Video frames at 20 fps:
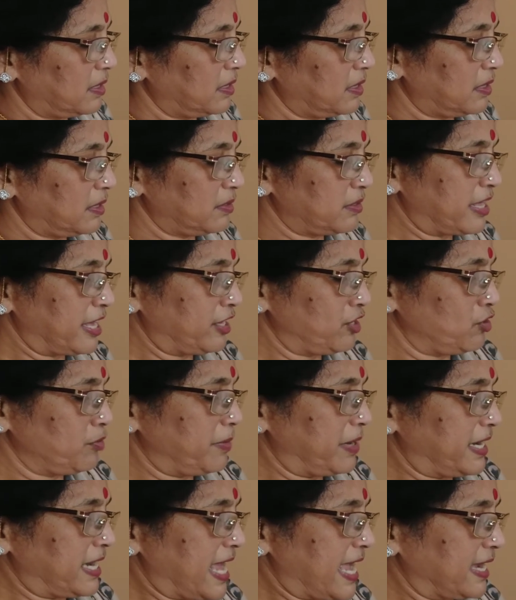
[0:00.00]
then you
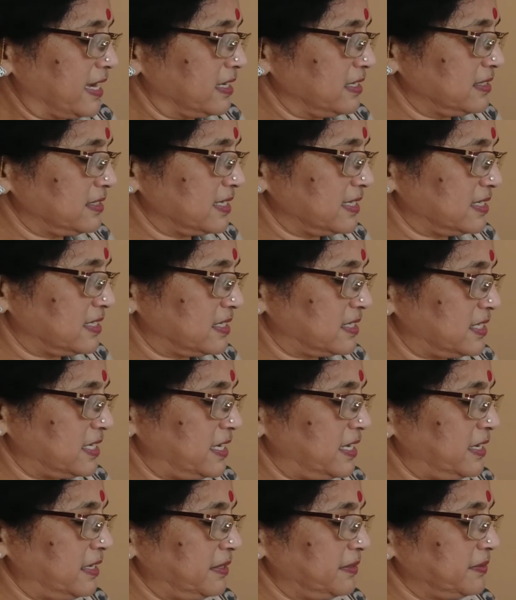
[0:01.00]
made angle
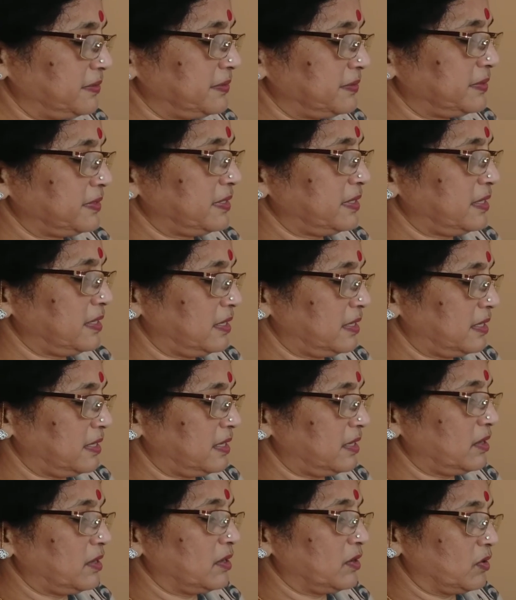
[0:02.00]
60.
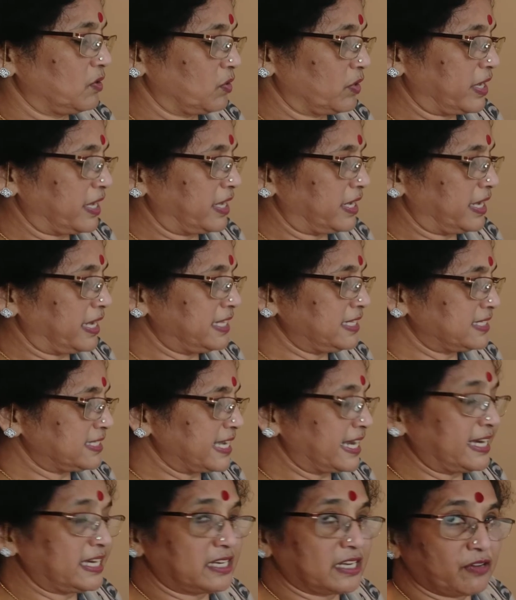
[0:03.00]
Okay, in
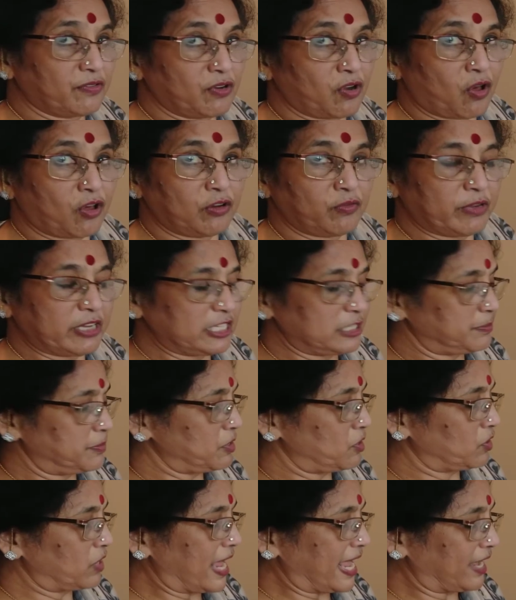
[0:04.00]
center will always
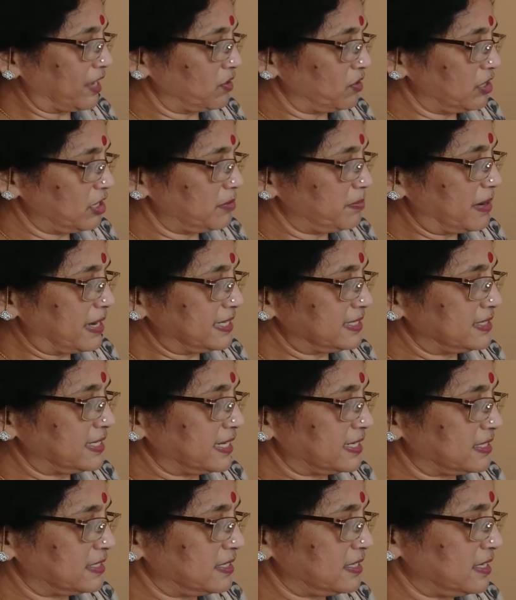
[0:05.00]
be on angular
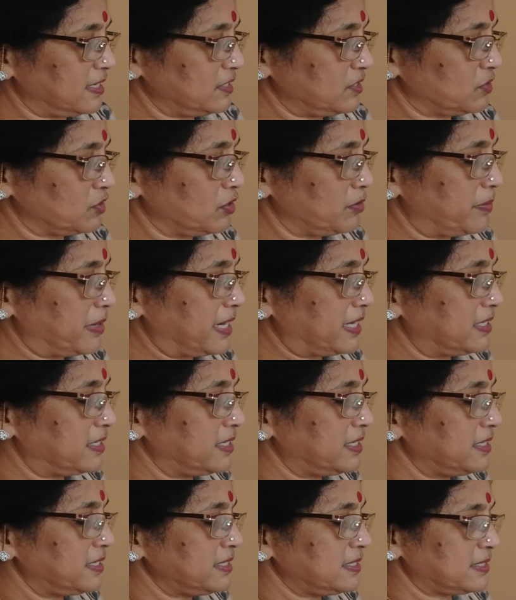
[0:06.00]
bisector, so you made
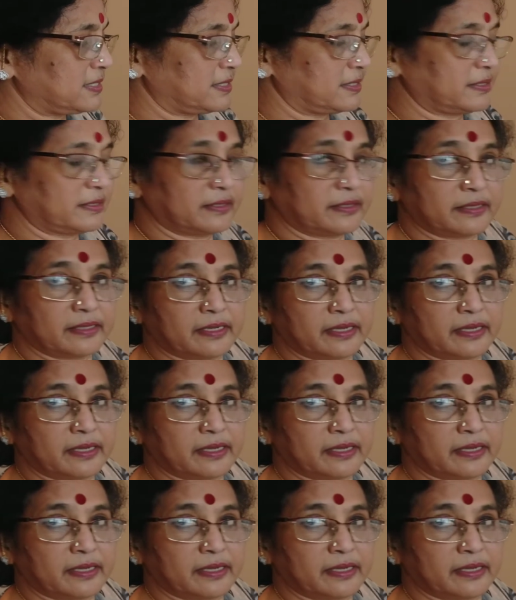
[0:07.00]
this.